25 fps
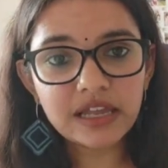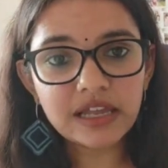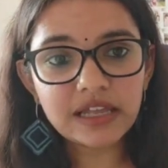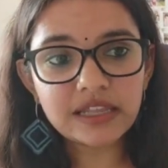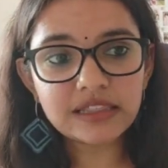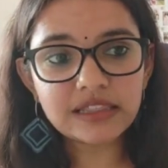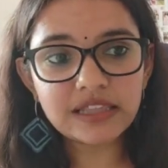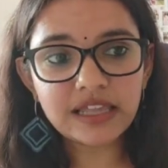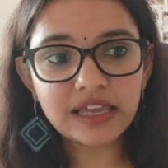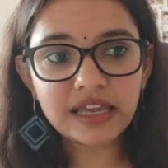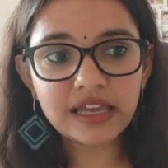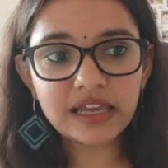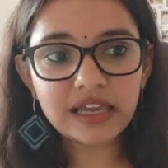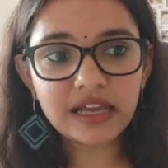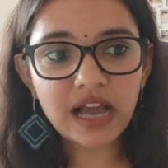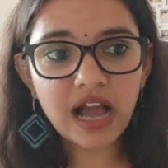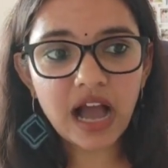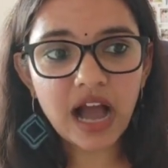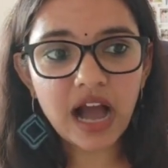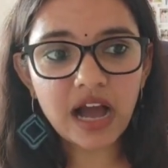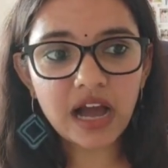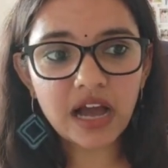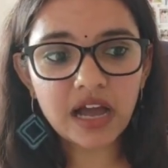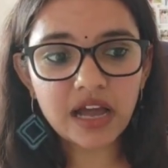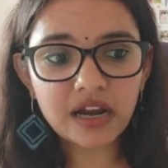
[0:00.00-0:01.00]
They
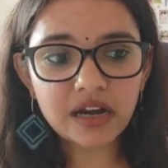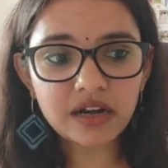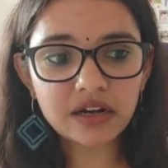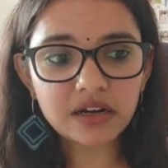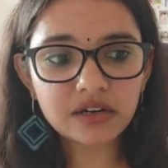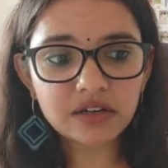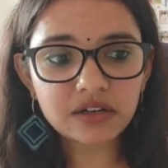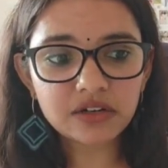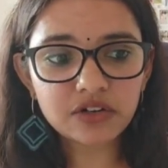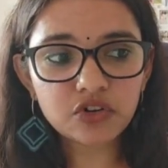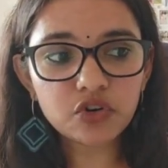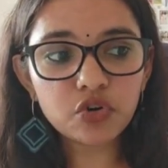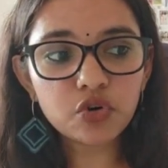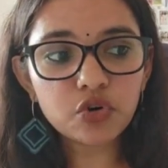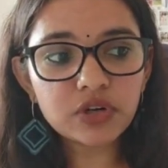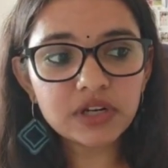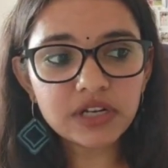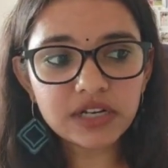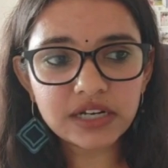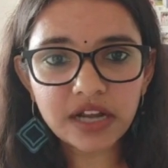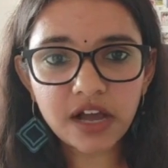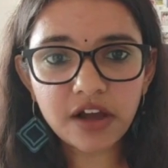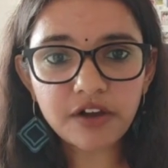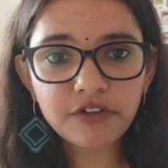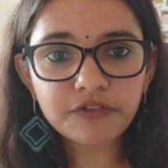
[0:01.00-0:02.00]
are good
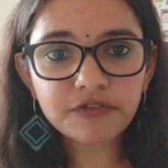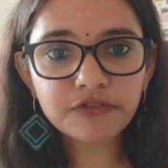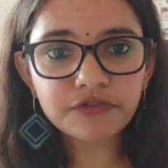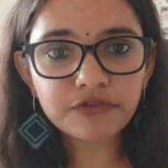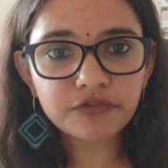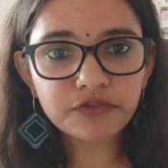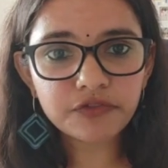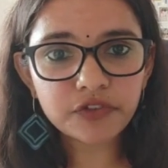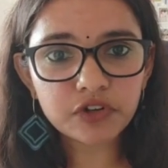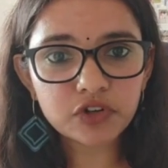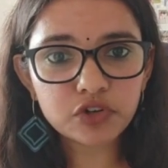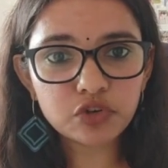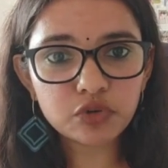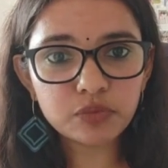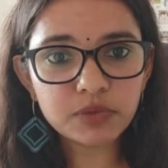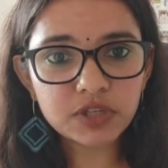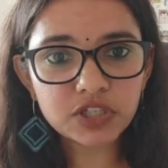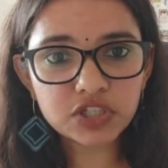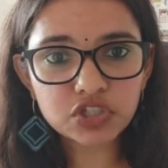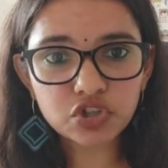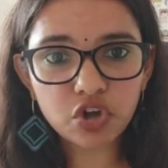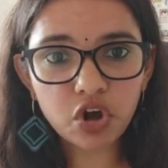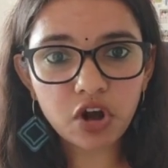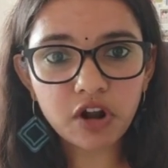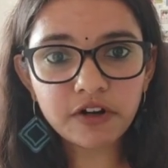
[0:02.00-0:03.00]
enough to be
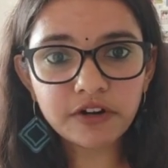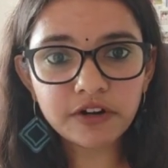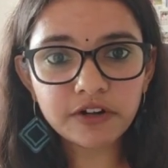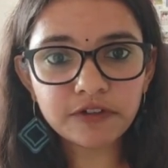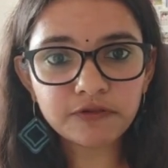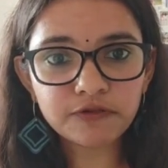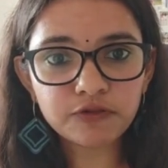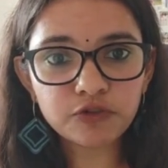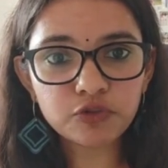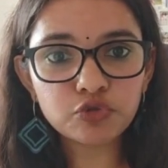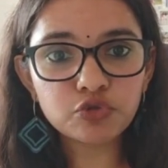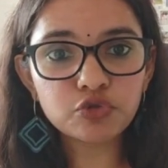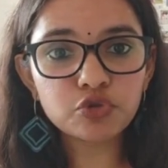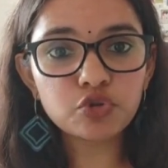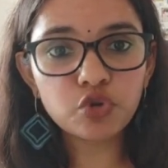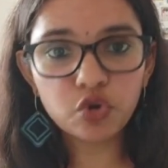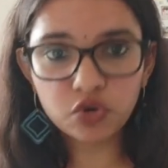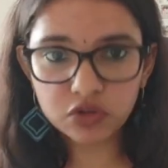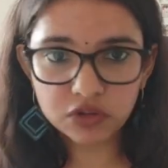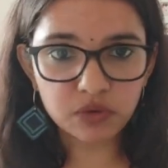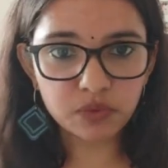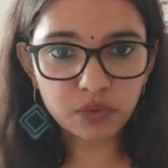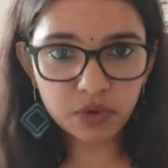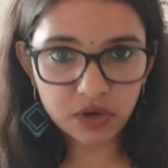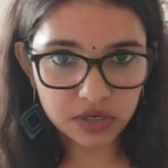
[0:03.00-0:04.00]
solved if you
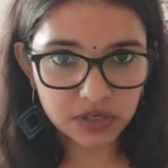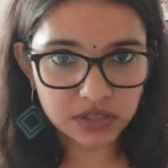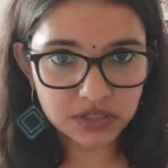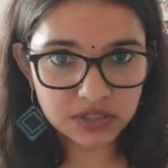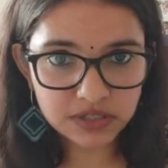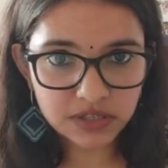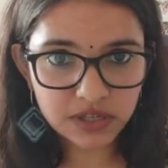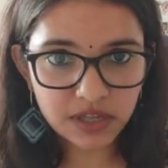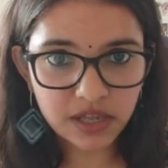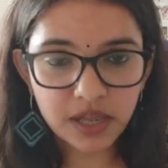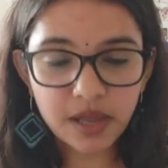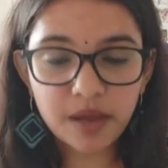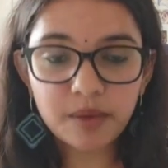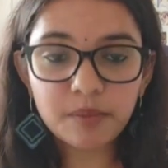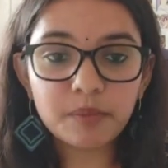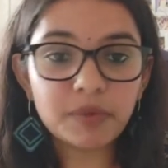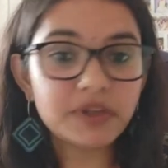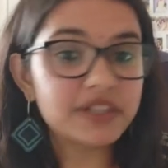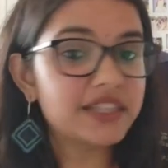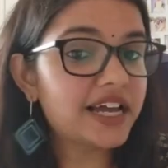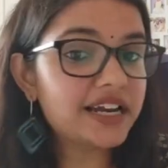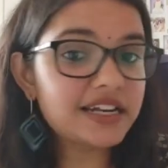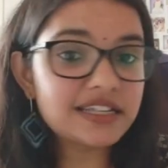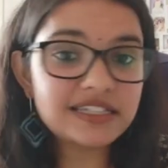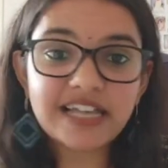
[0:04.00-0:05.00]
know the words,
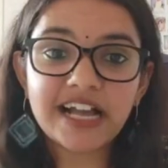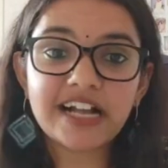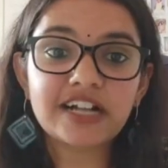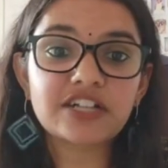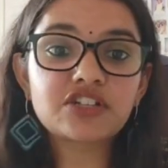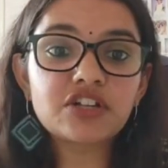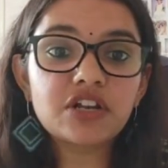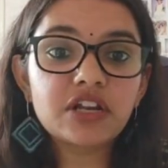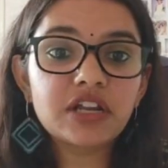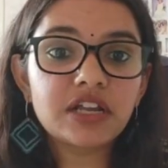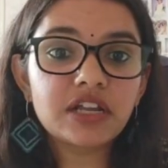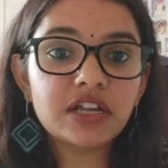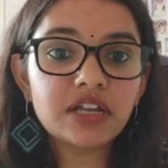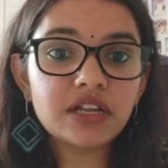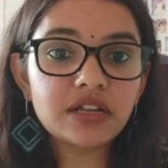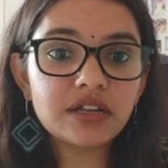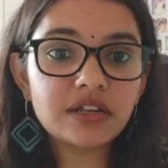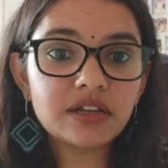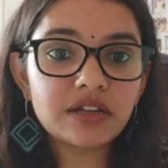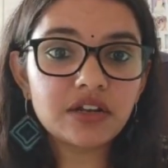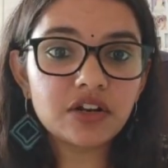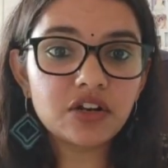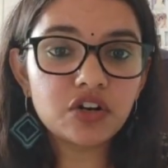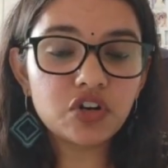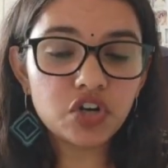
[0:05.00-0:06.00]
but that is actually
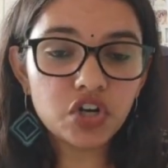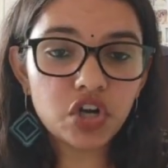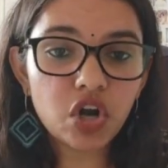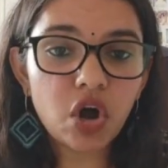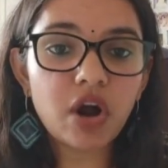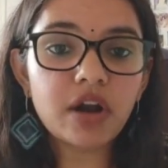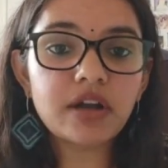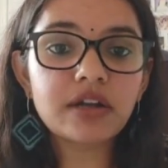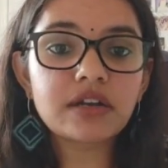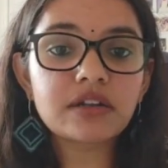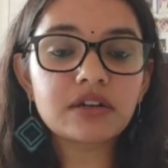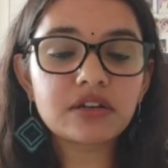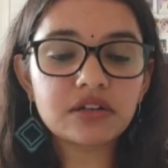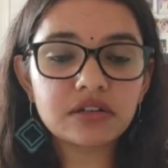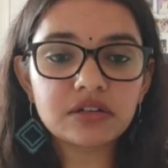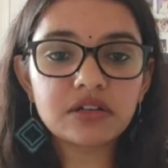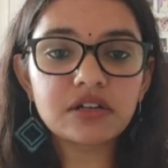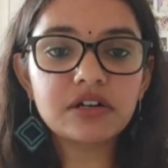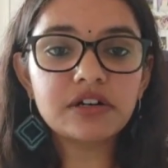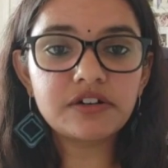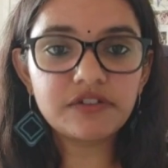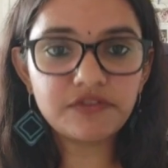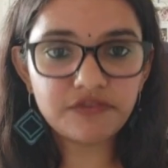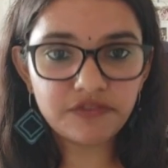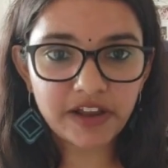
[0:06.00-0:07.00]
not a real
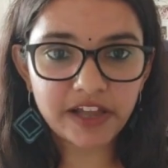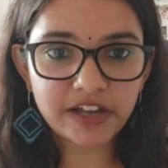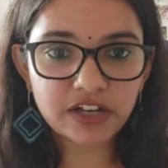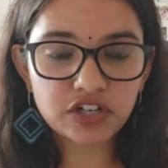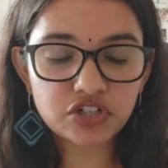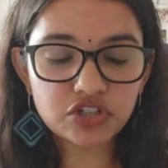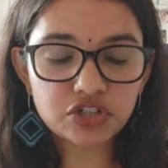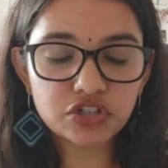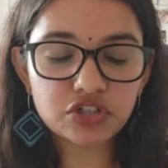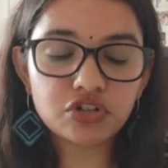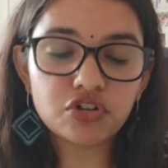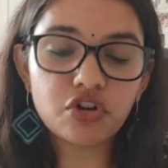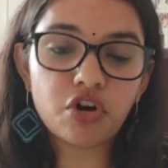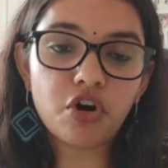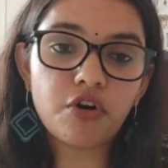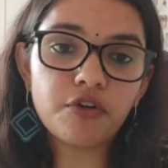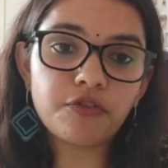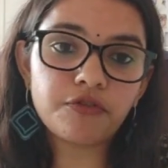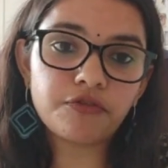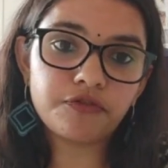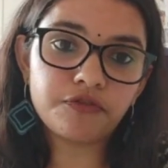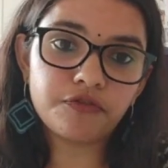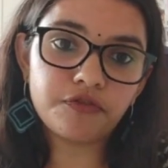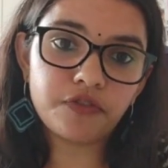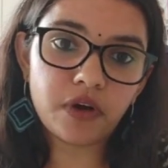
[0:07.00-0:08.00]
reflection of
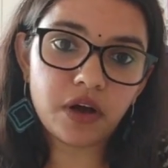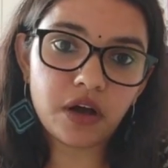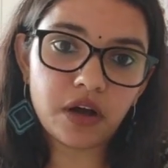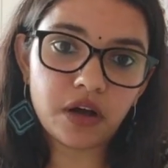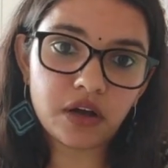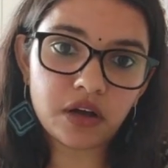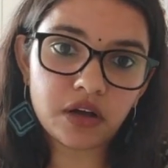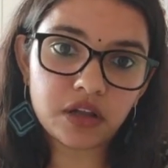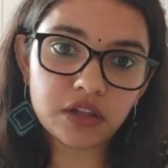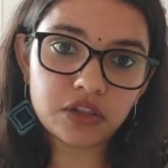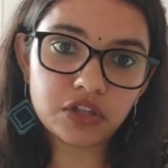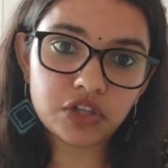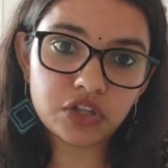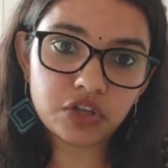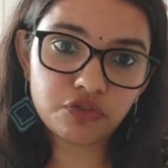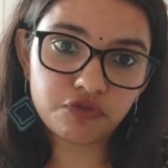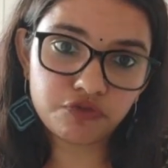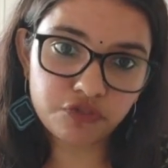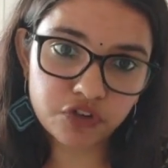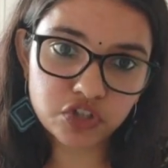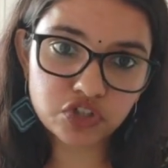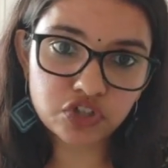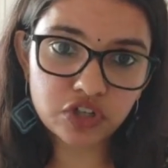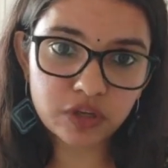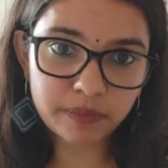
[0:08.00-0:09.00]
the
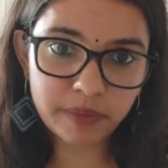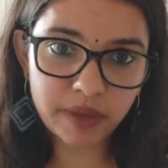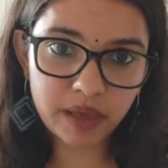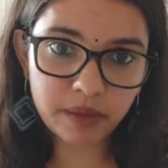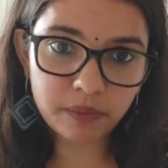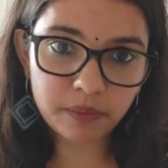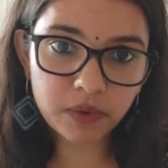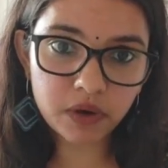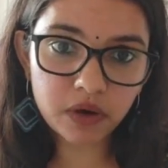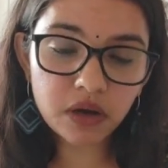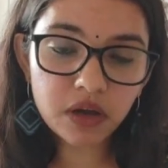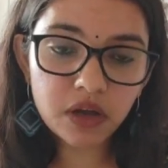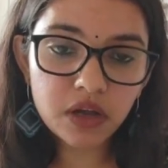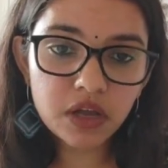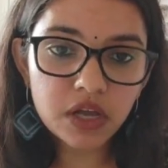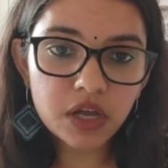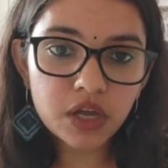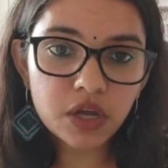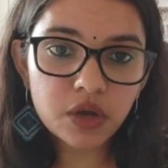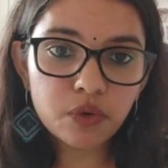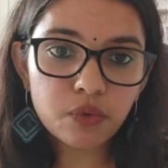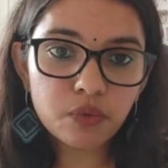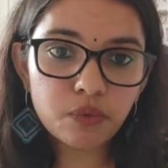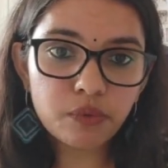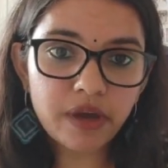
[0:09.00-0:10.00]
official paper,
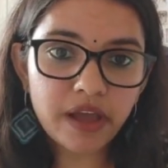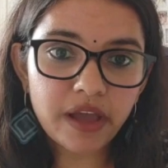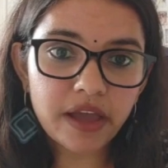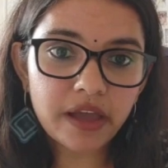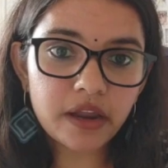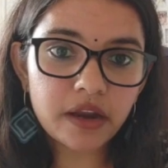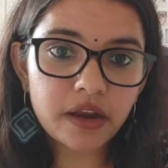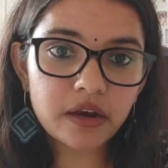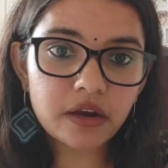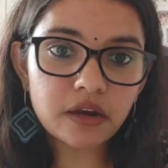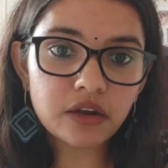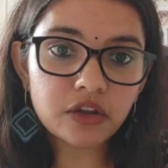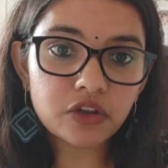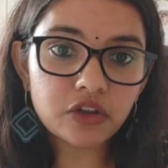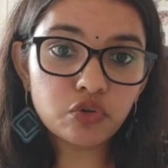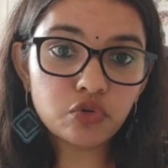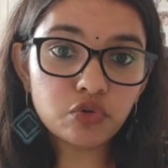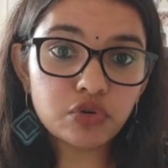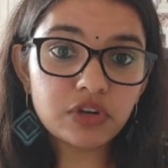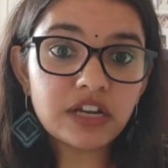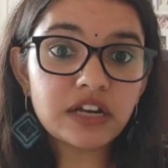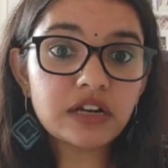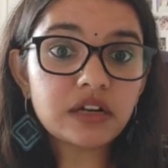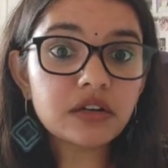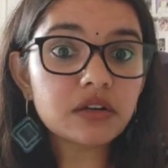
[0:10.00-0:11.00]
where you
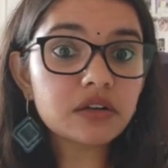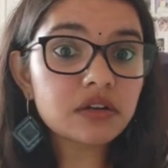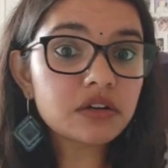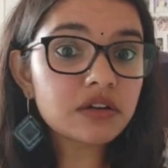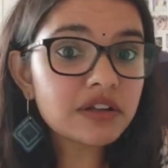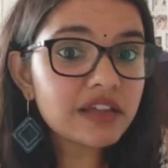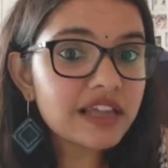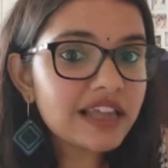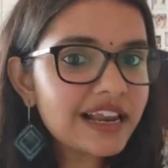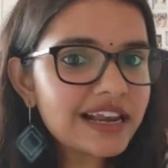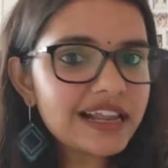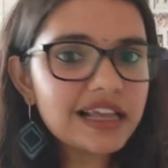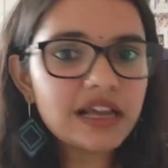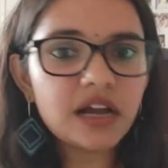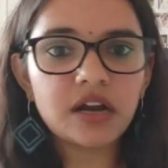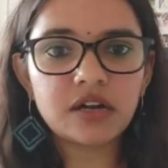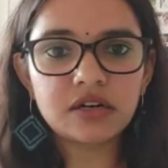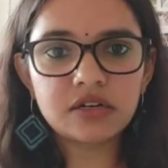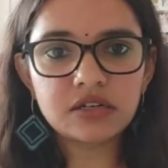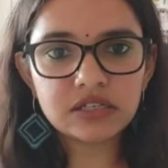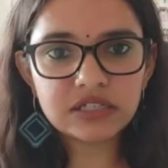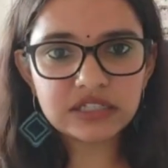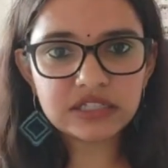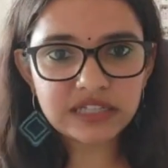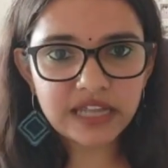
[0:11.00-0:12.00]
need to really
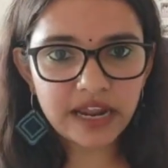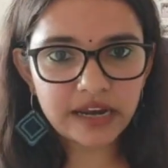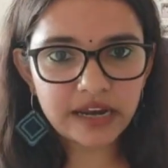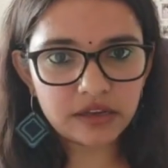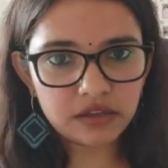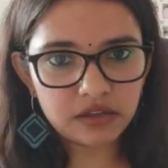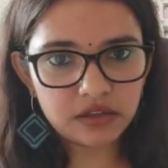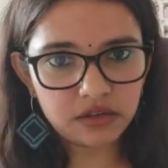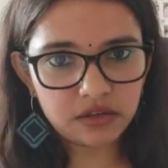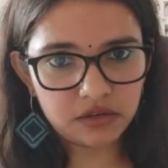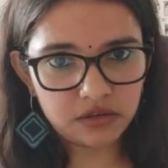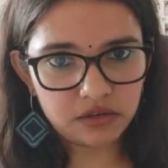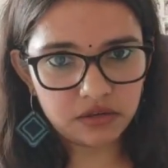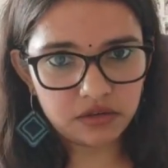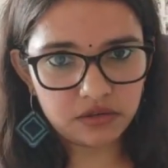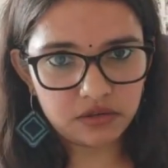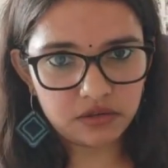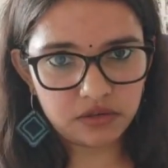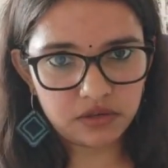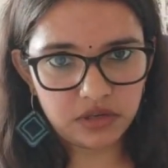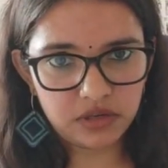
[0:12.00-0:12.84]
understand the